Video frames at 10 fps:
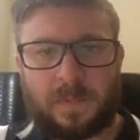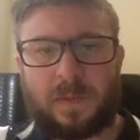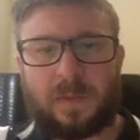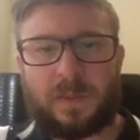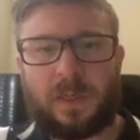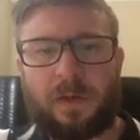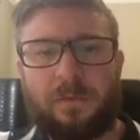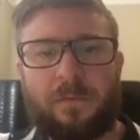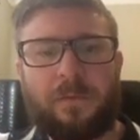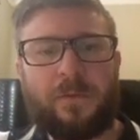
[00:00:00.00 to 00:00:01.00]
So
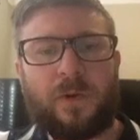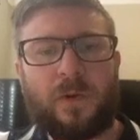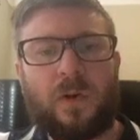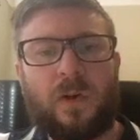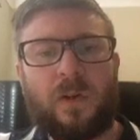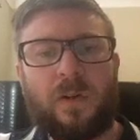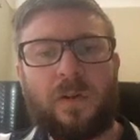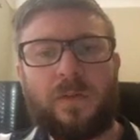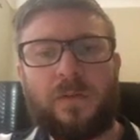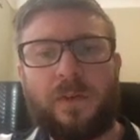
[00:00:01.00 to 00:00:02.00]

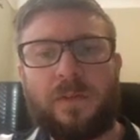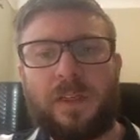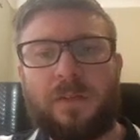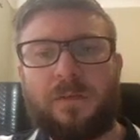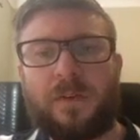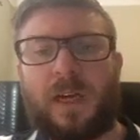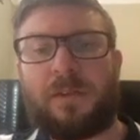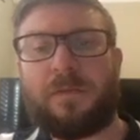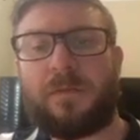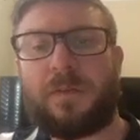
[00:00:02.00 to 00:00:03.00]

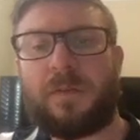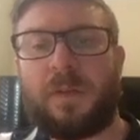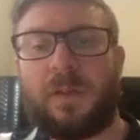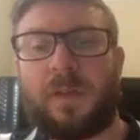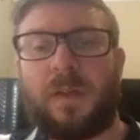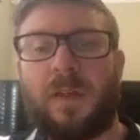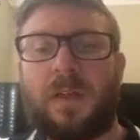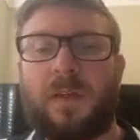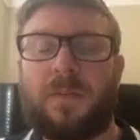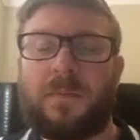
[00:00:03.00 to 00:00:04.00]
455
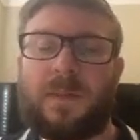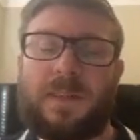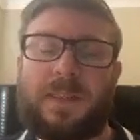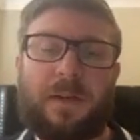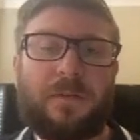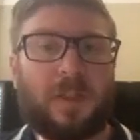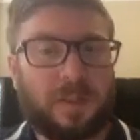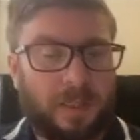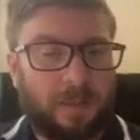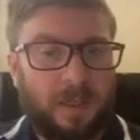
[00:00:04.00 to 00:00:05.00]
is our
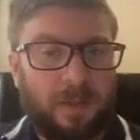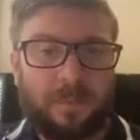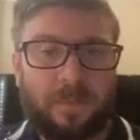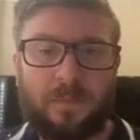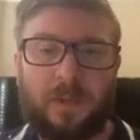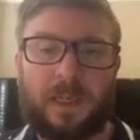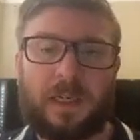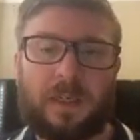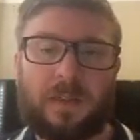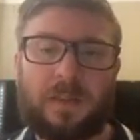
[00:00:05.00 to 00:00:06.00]
first number. We're going
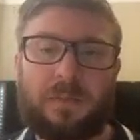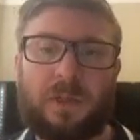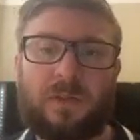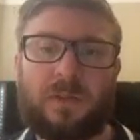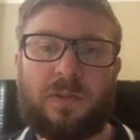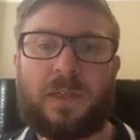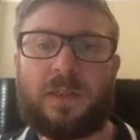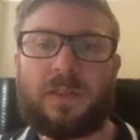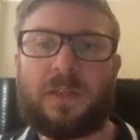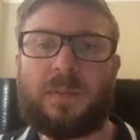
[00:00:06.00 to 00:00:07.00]
to go to the multiply
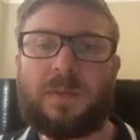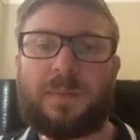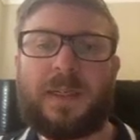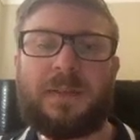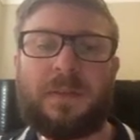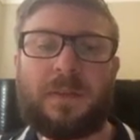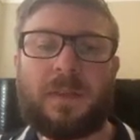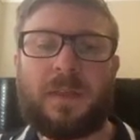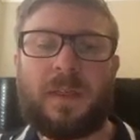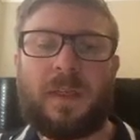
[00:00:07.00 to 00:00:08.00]
or times button
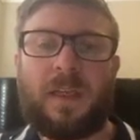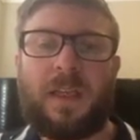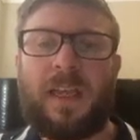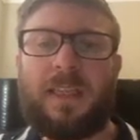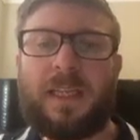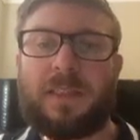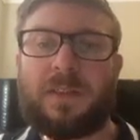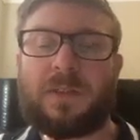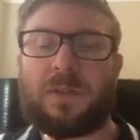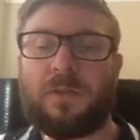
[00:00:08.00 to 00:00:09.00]
and then
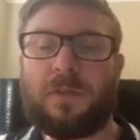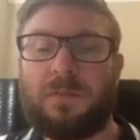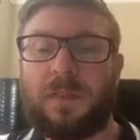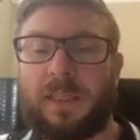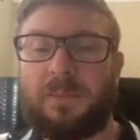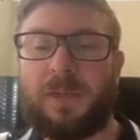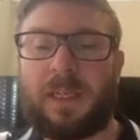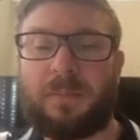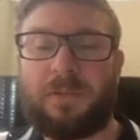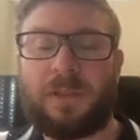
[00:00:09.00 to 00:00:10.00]
2. Now then we're
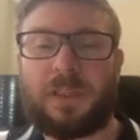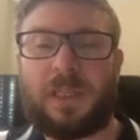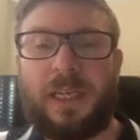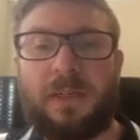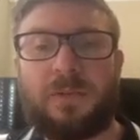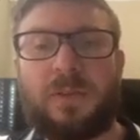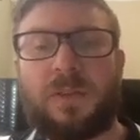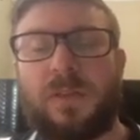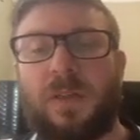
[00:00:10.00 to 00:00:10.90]
going to push equals,